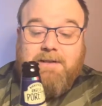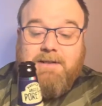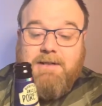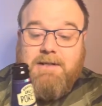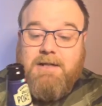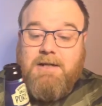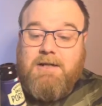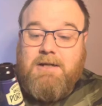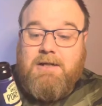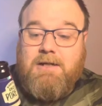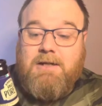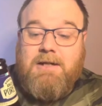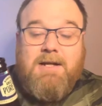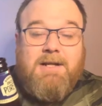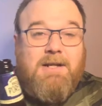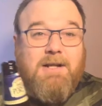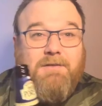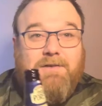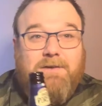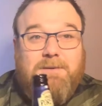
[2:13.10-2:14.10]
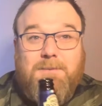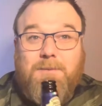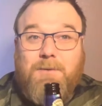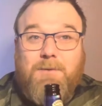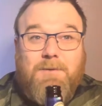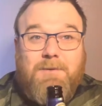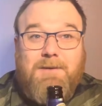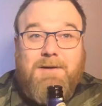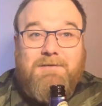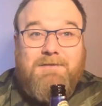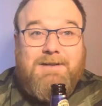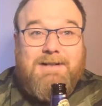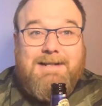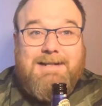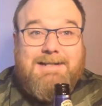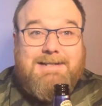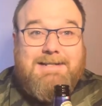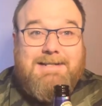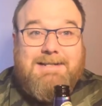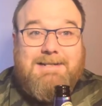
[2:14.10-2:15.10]
And nothing more, nothing
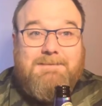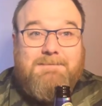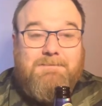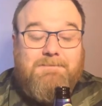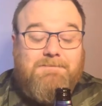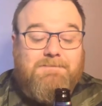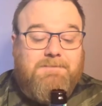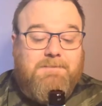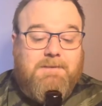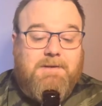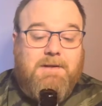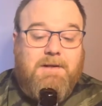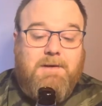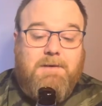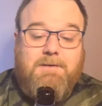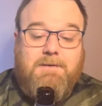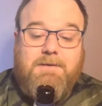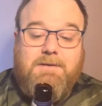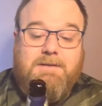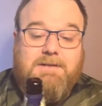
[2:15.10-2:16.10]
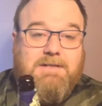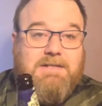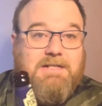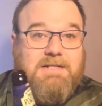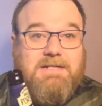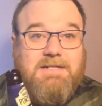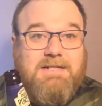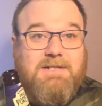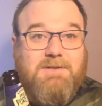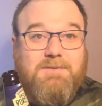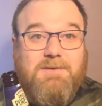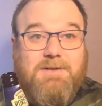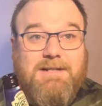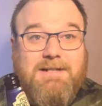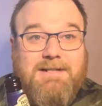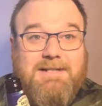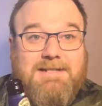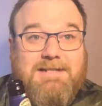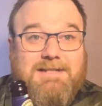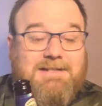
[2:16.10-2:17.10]
less. Yeah, it is what
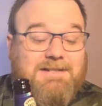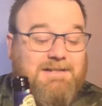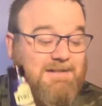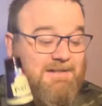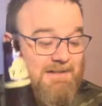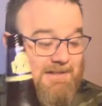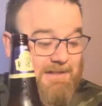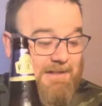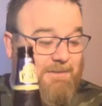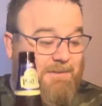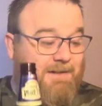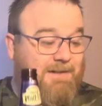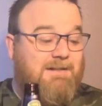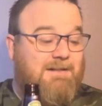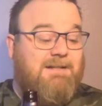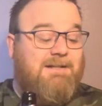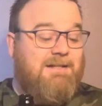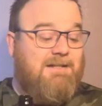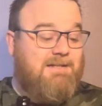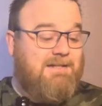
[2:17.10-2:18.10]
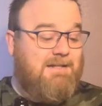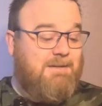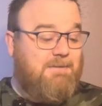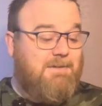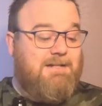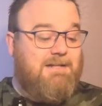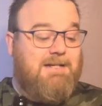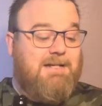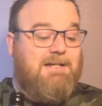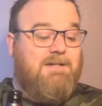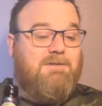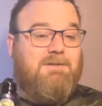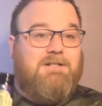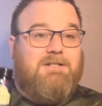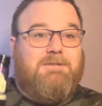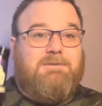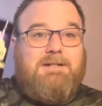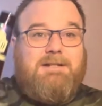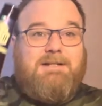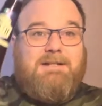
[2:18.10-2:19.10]
it is. Anyway, let's see what it tastes like,
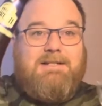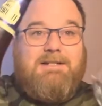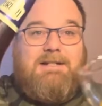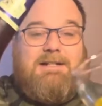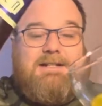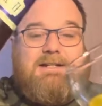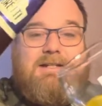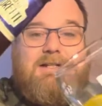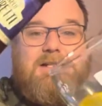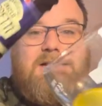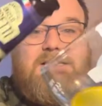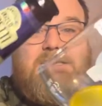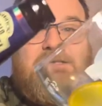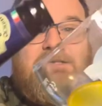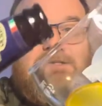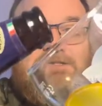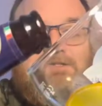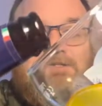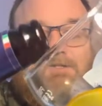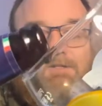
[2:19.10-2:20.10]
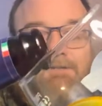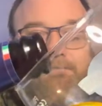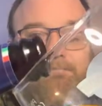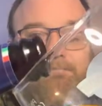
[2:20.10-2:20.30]
shall we? Let's get it in the glass.